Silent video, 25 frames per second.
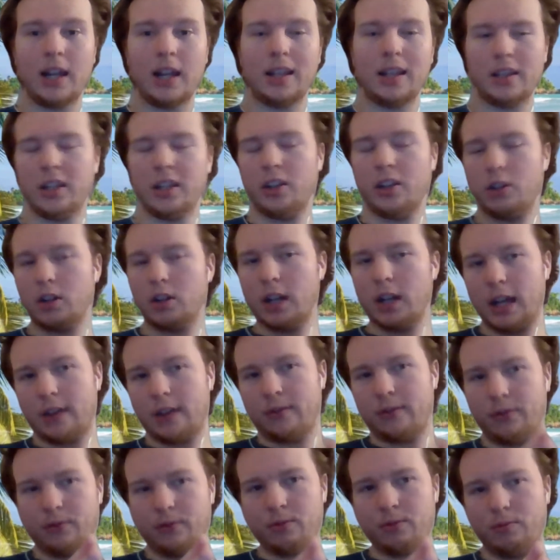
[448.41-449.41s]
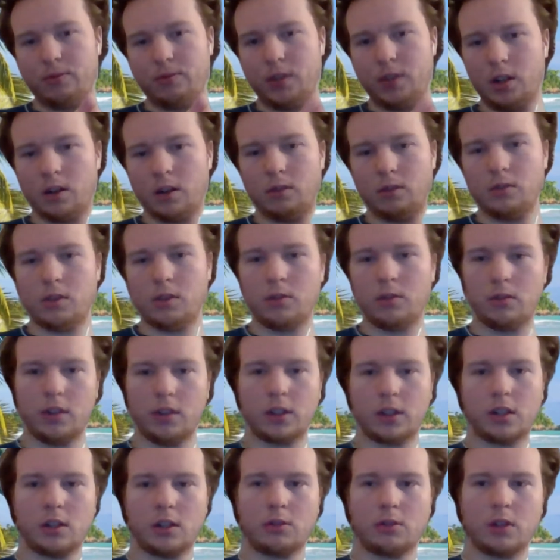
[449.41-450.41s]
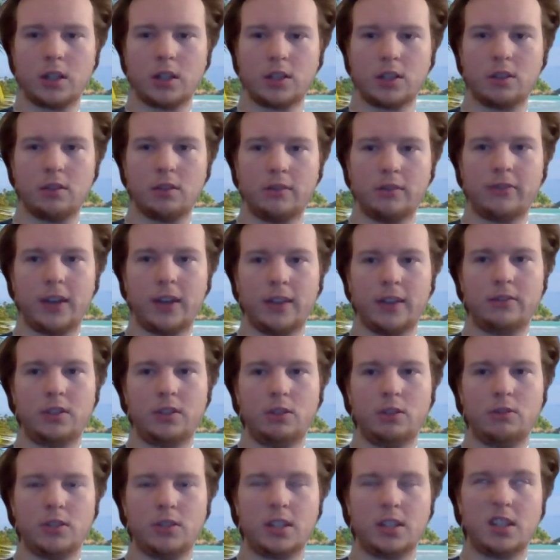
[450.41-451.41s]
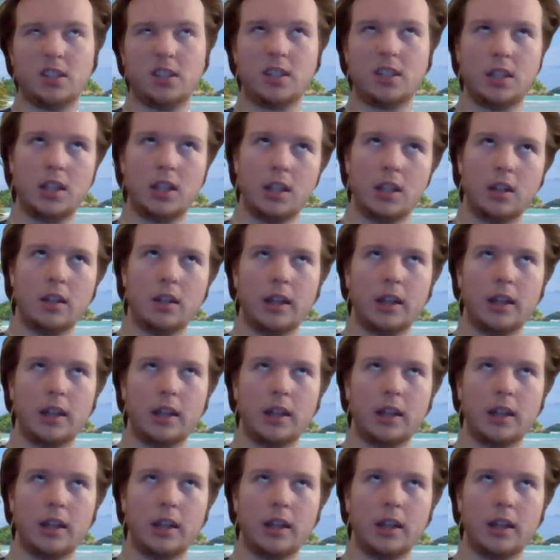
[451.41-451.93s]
Then you could have, you'd look across those 5 students and see that,